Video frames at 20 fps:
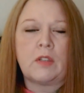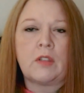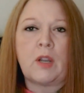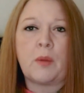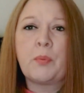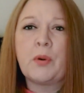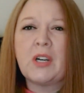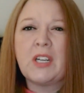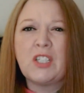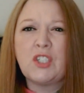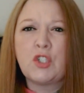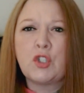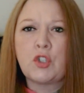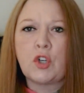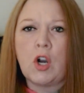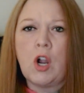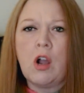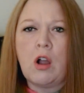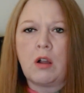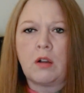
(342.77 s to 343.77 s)
they're pretty
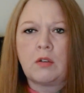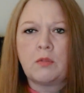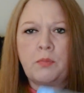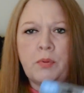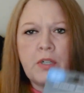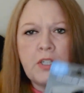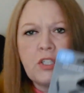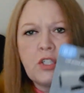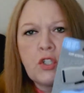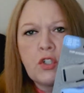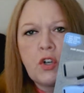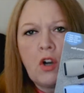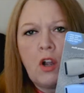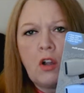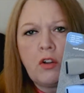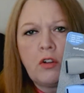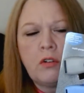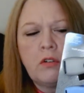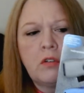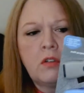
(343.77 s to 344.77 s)
strong, pretty
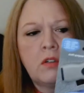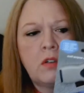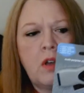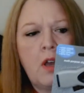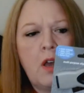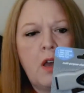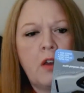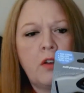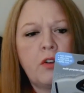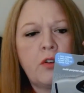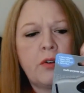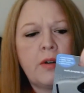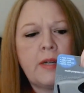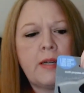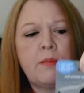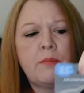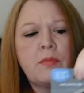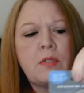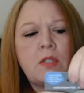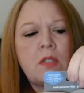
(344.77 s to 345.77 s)
strong uh,
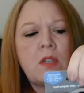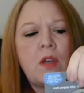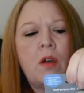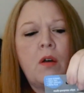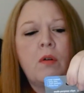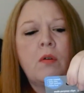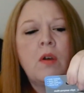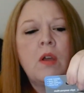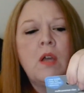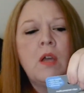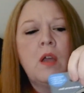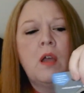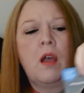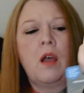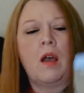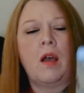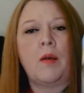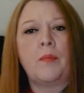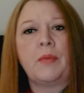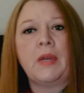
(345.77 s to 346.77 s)
grip. So
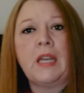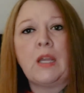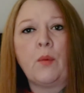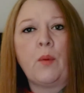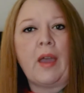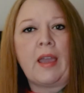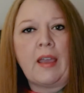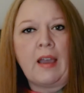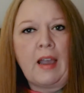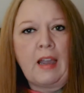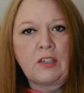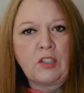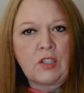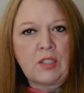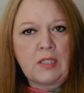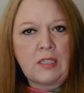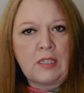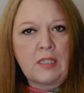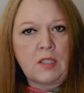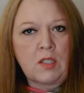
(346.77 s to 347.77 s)
um, anyway, I
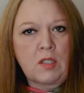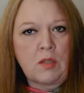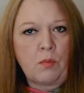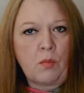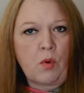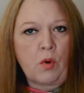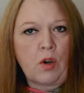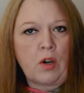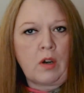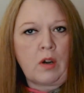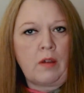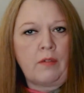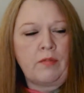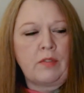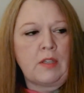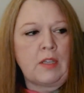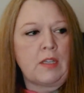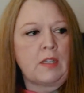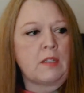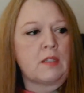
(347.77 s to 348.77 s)
just needed some more
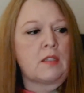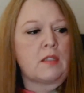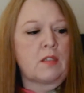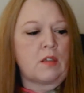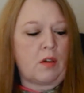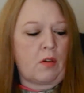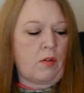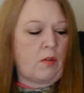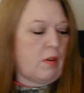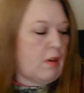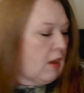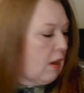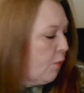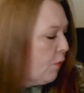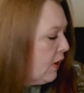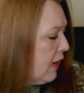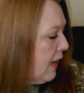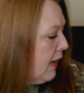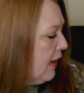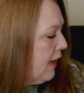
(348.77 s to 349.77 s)
of these. So I
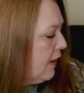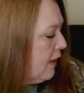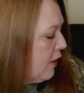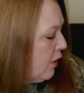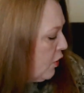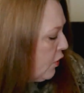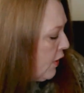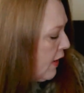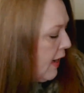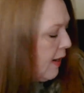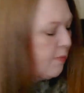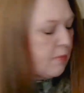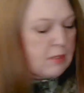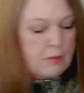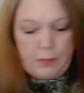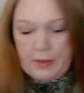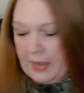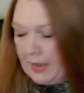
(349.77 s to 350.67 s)
went ahead and grabbed a